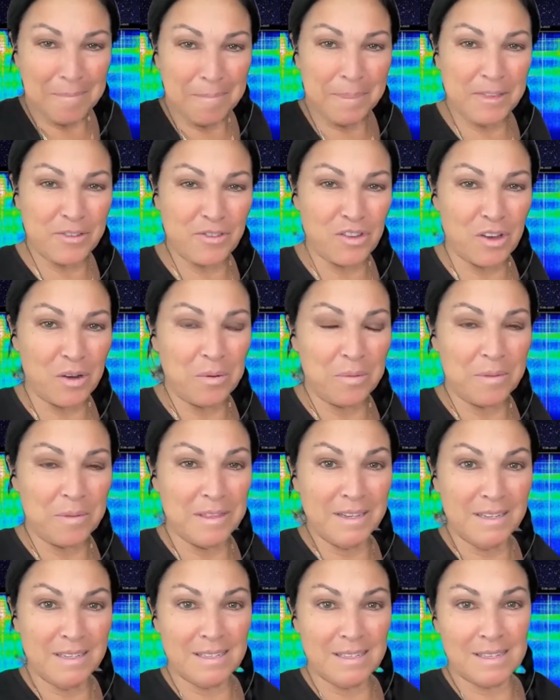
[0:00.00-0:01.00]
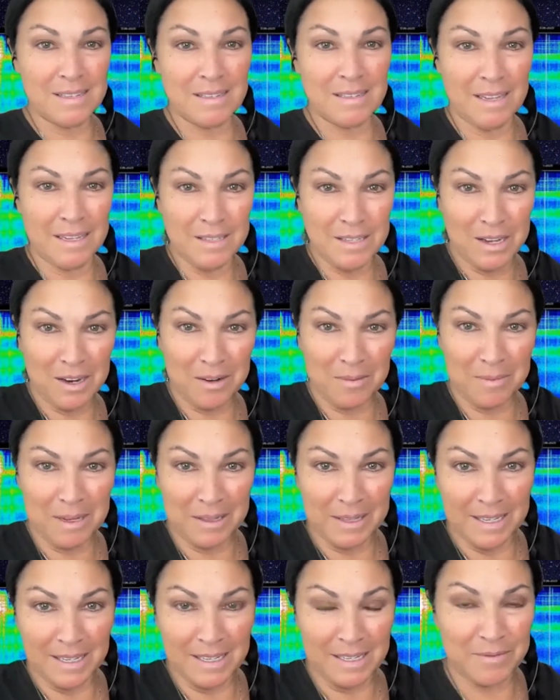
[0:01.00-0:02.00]
So let's talk about
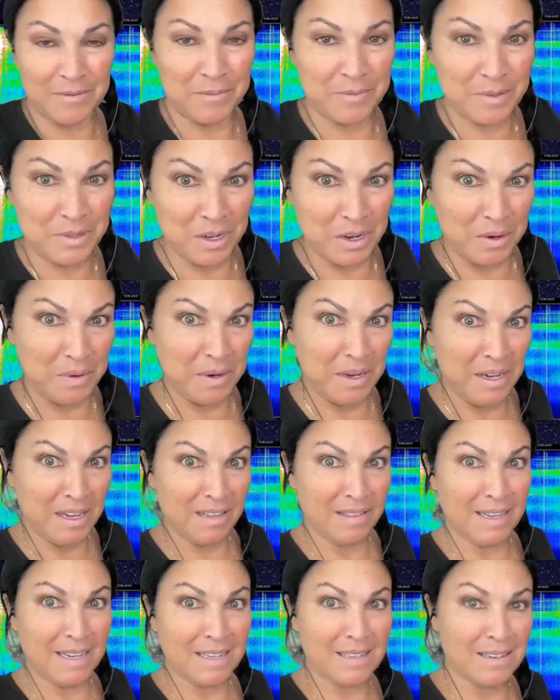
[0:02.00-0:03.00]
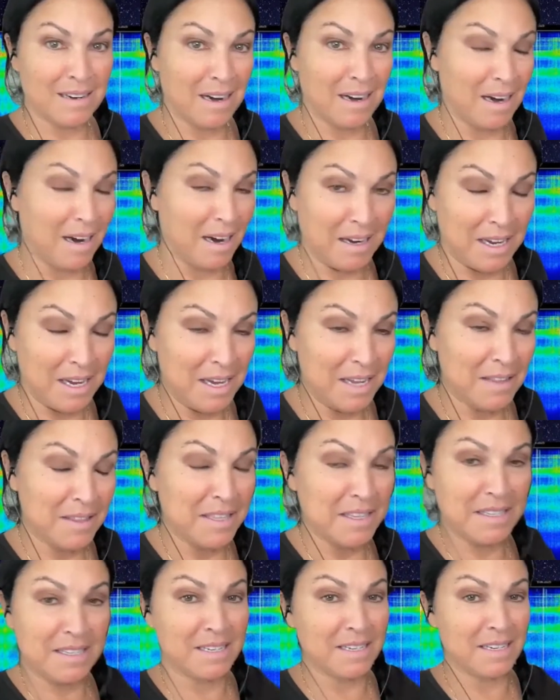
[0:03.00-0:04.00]
this. So last night,
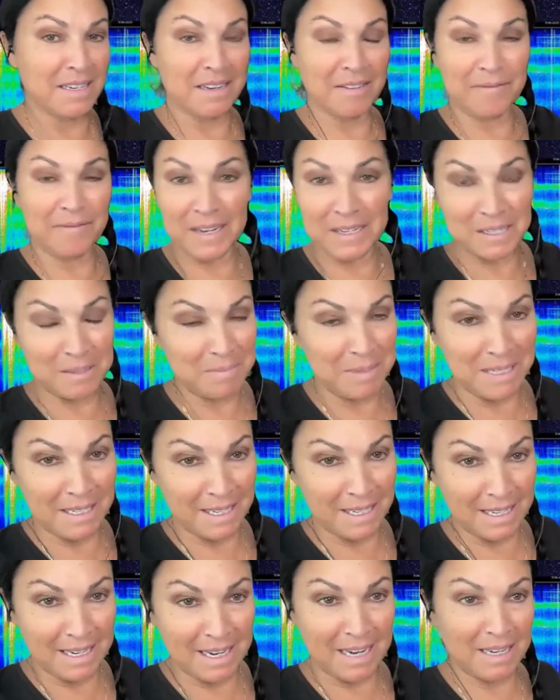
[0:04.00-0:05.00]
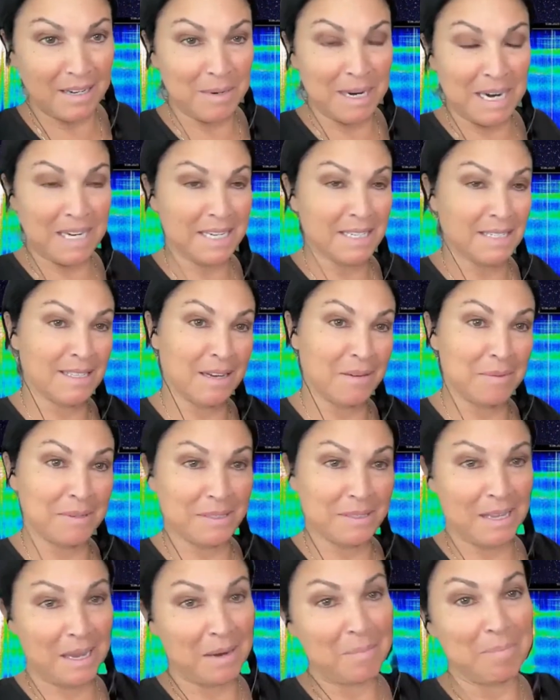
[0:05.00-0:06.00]
this didn't affect me in any way because I was
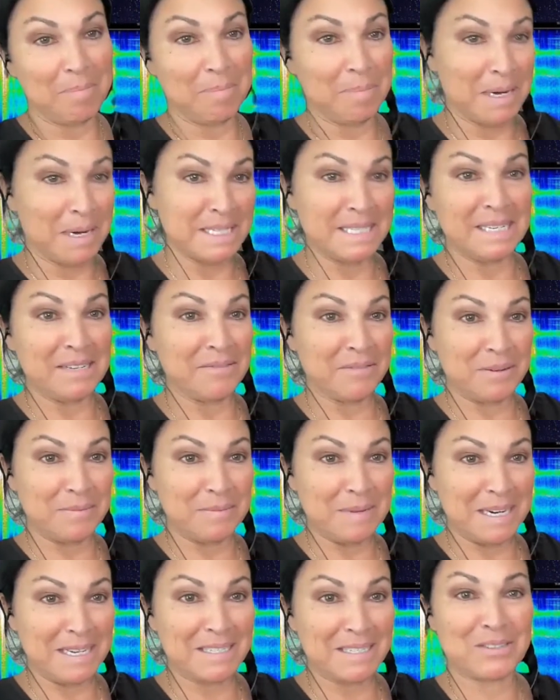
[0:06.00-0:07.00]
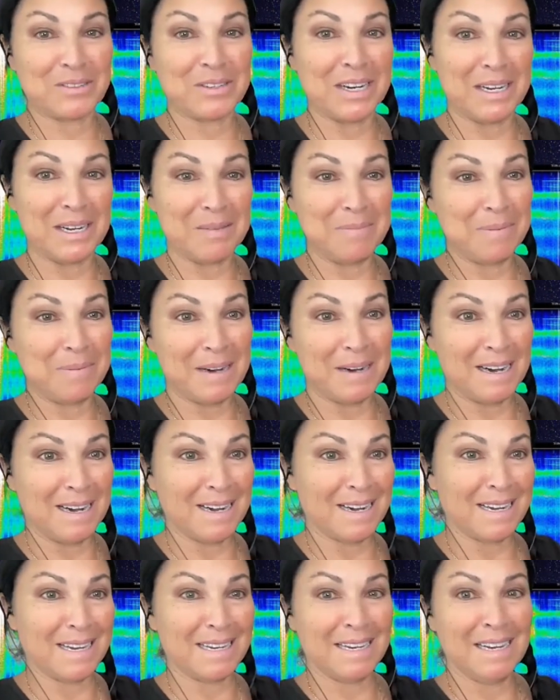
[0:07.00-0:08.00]
like buzzing for my trip.
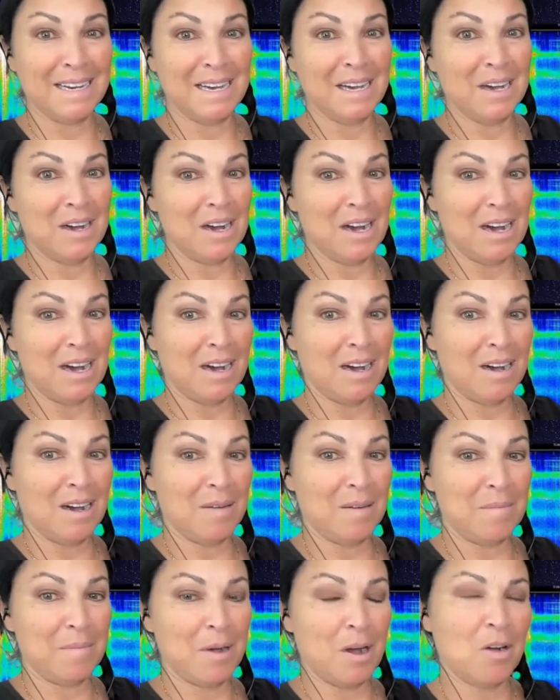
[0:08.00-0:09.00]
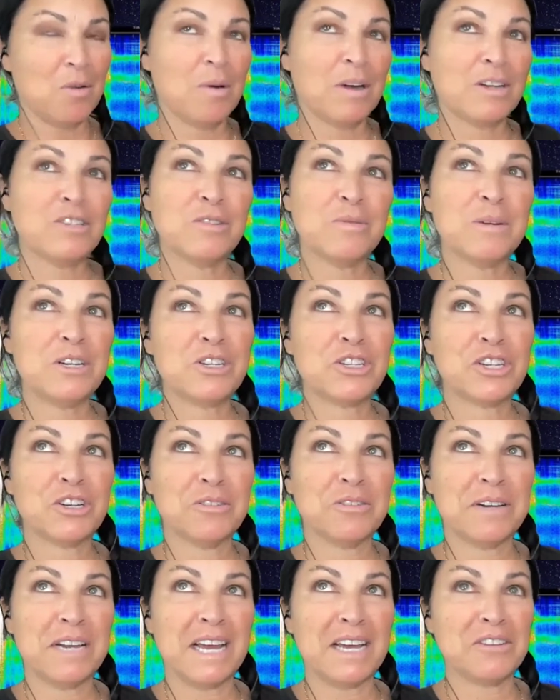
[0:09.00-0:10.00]
I do want to
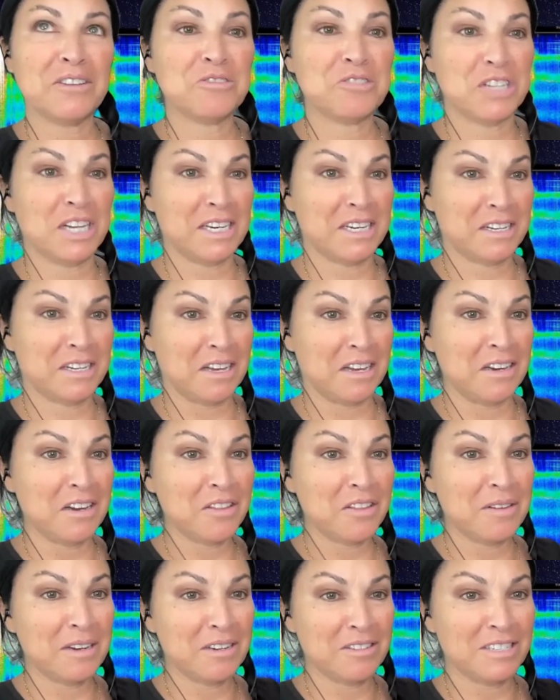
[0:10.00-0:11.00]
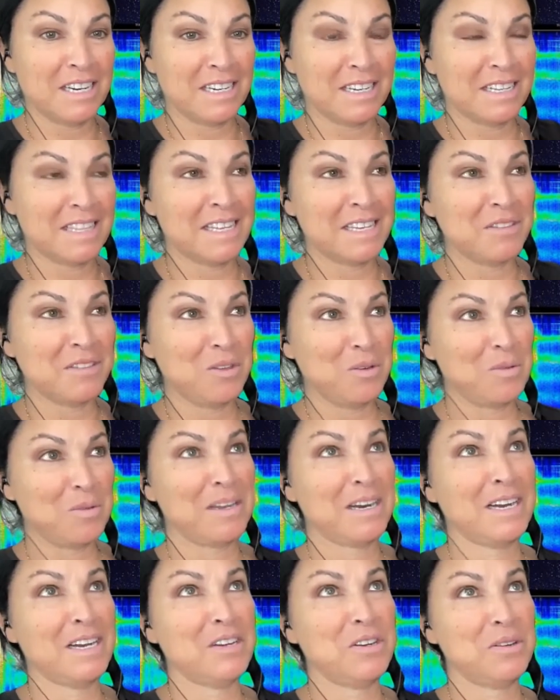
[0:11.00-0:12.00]
share another energetic thing though that
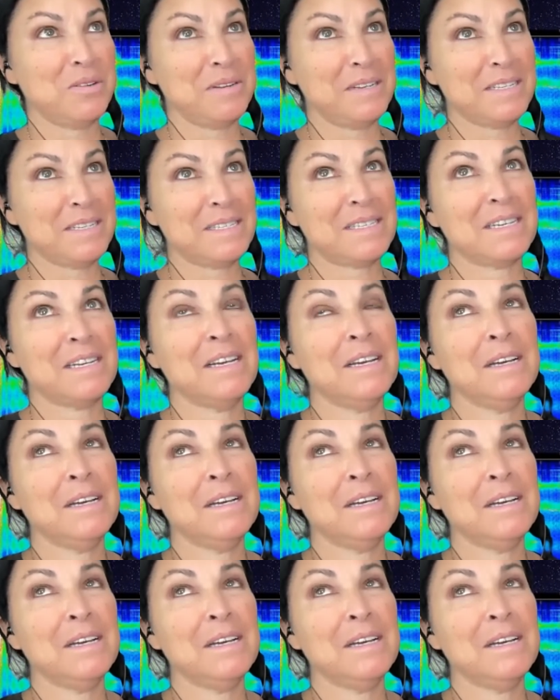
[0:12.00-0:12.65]
I noticed.